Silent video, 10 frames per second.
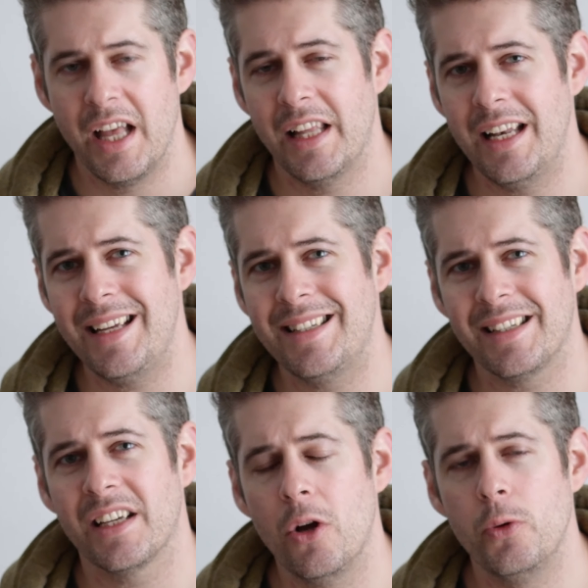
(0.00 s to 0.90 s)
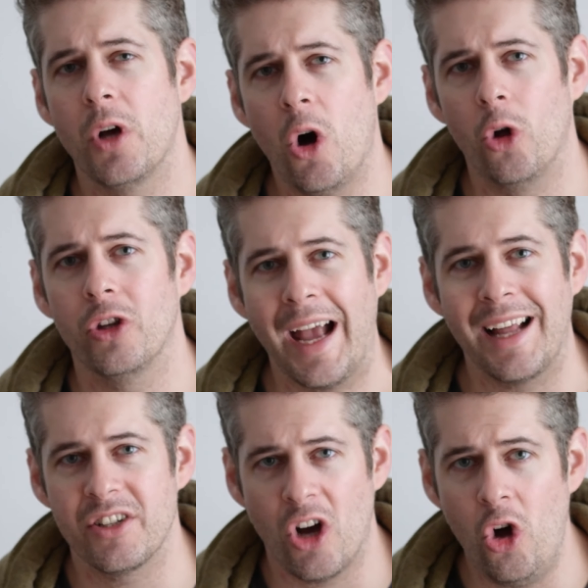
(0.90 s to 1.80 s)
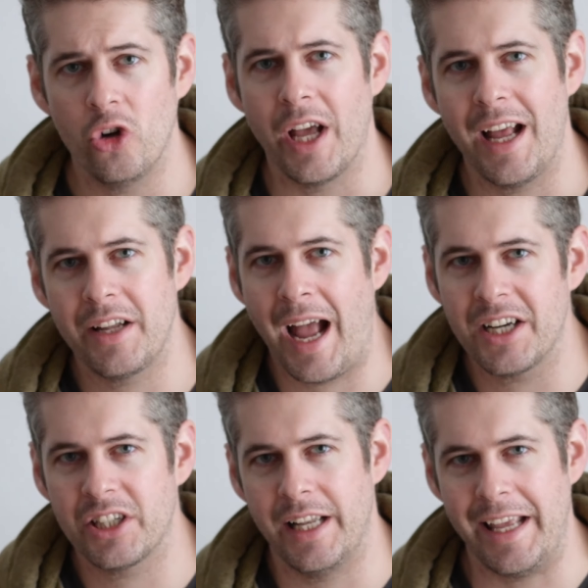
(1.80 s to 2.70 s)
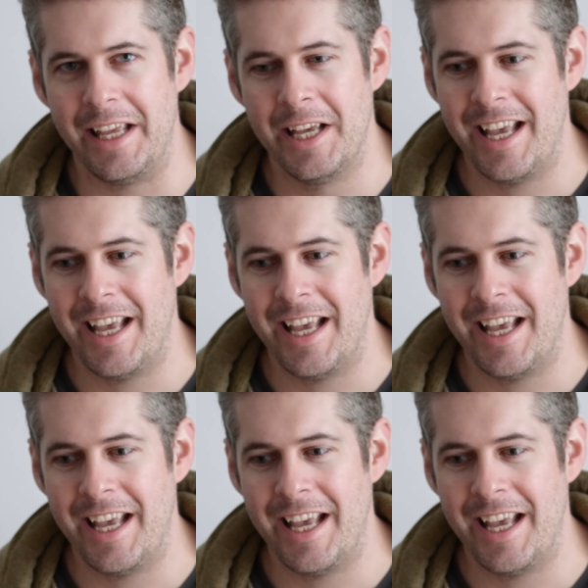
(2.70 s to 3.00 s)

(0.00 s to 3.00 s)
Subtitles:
The list goes on. And actually,